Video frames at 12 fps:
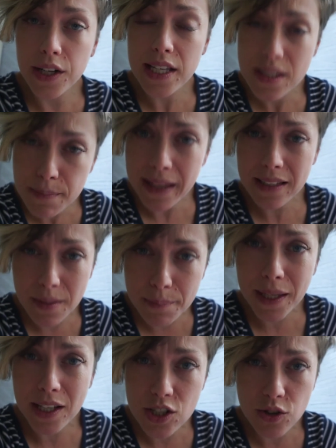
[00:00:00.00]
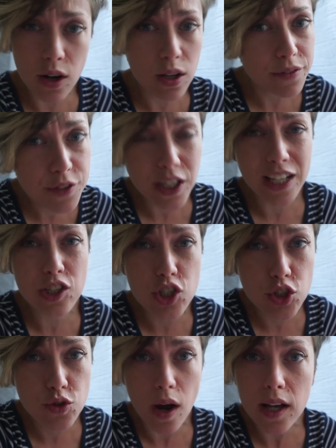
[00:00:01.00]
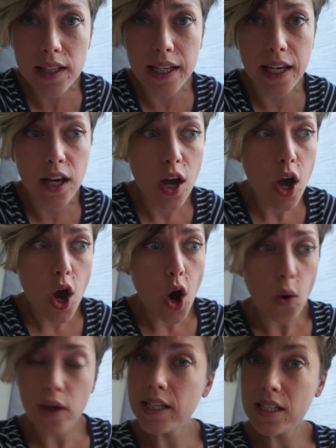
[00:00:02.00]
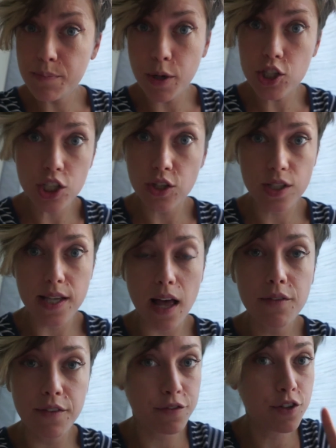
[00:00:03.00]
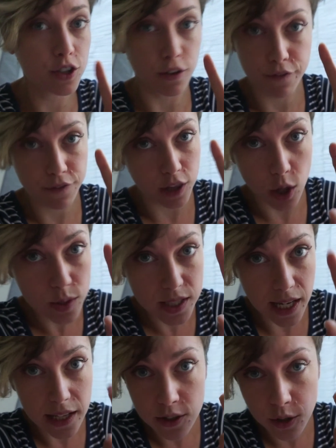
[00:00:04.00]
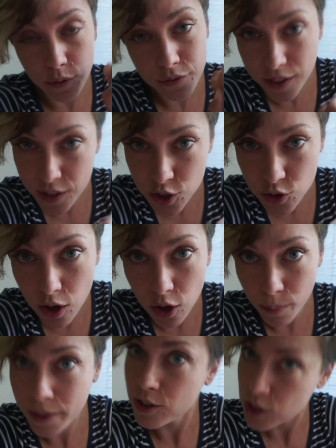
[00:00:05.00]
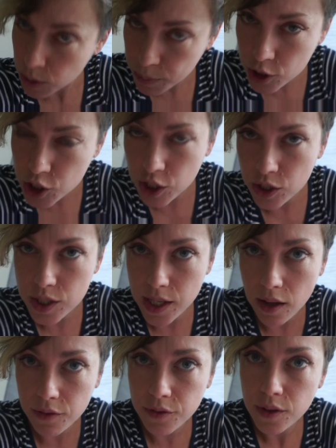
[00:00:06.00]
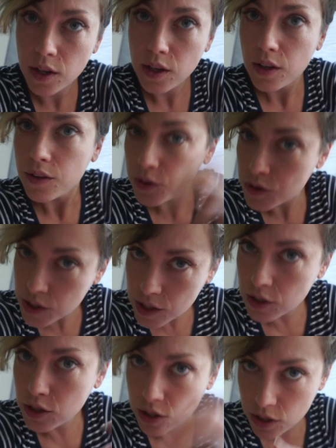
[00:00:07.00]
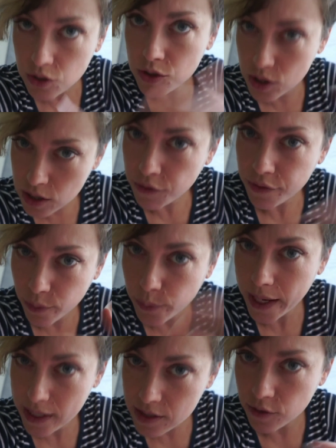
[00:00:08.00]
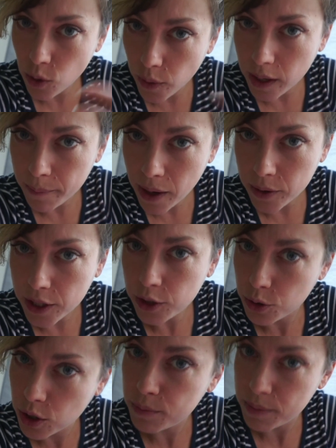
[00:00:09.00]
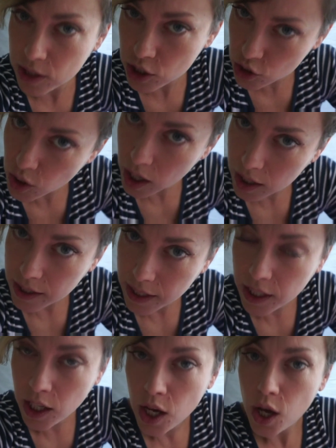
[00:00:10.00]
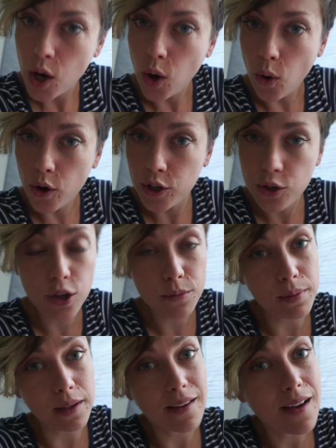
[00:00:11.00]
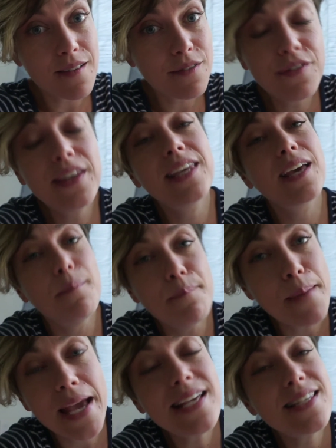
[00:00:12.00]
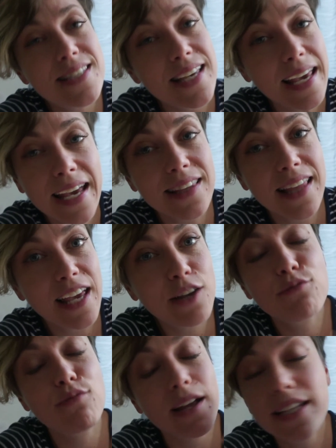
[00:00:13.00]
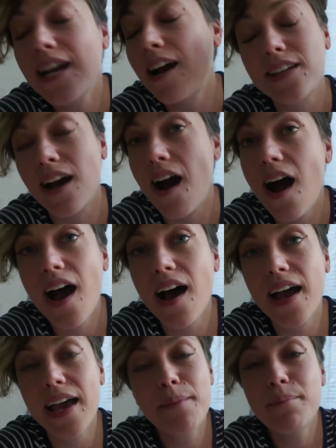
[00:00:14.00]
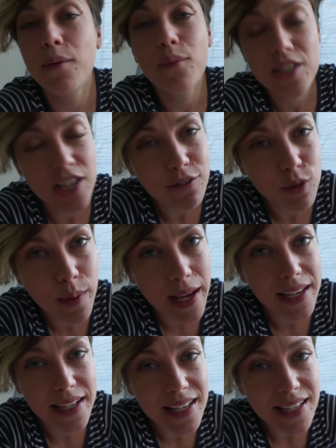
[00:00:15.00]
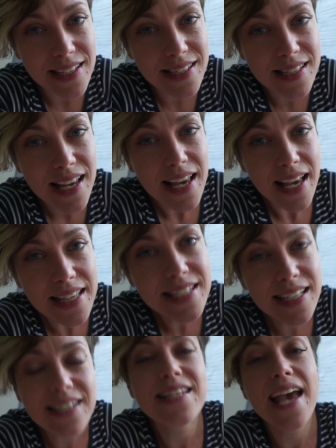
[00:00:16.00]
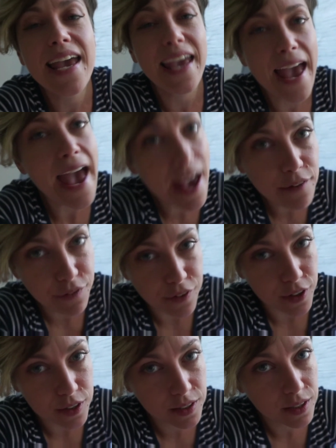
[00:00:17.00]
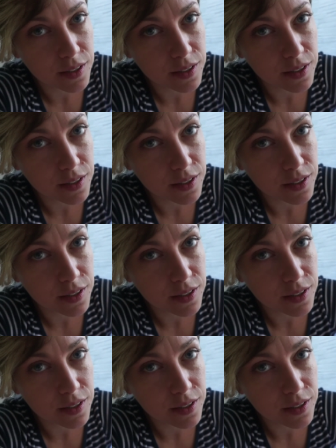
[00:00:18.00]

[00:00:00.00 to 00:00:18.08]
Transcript: It's meant to be a struggle. If you're not struggling, or at least pushing yourself, if you're in a flow state, you don't feel the struggle, but you're still pushing yourself. There's different ways of going about it. You could be struggling, or you could be feeling amazing and like running on a high, but whichever way it is, it's gonna take effort.